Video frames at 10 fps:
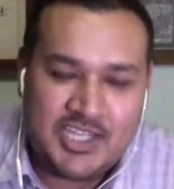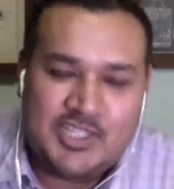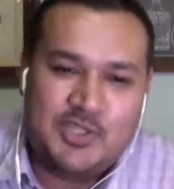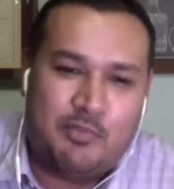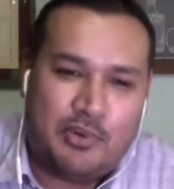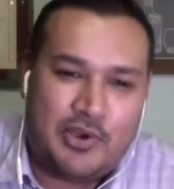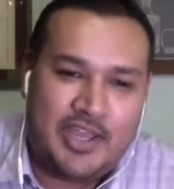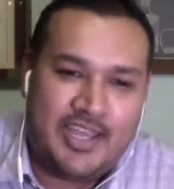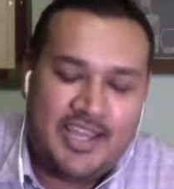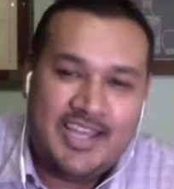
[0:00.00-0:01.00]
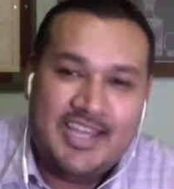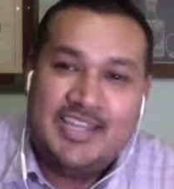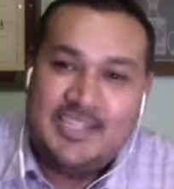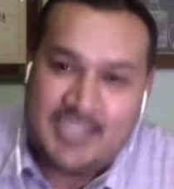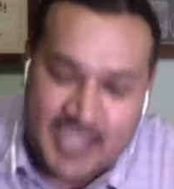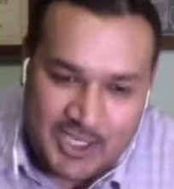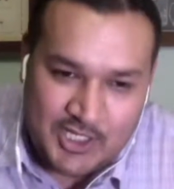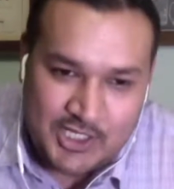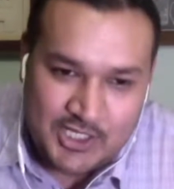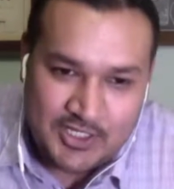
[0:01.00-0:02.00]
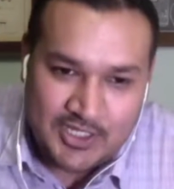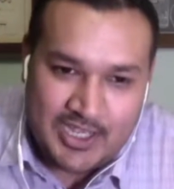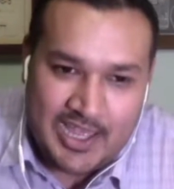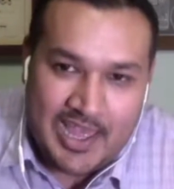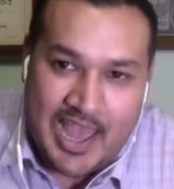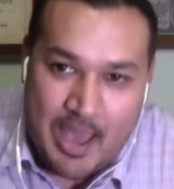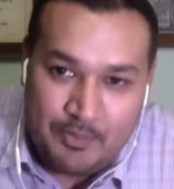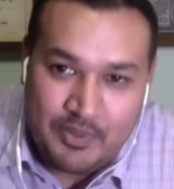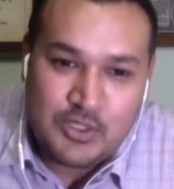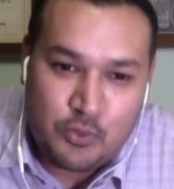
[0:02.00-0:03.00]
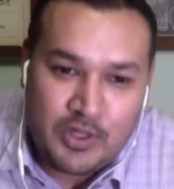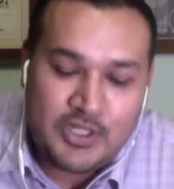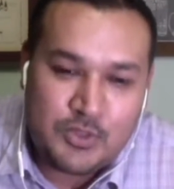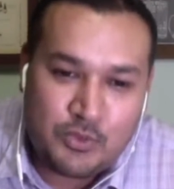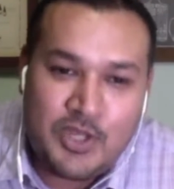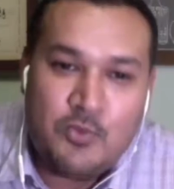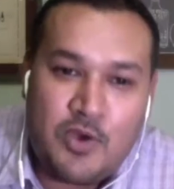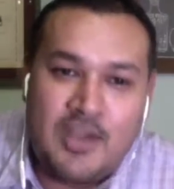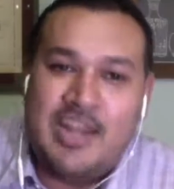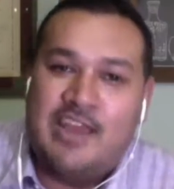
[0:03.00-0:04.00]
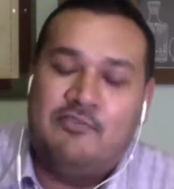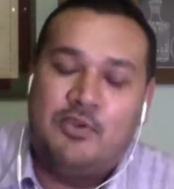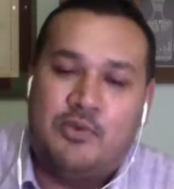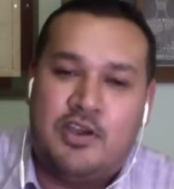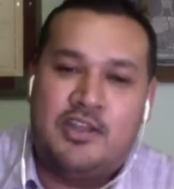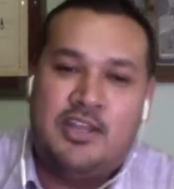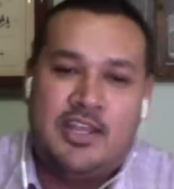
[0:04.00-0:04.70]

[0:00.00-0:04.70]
It's your boy, Tesh. Happy 2021, everyone.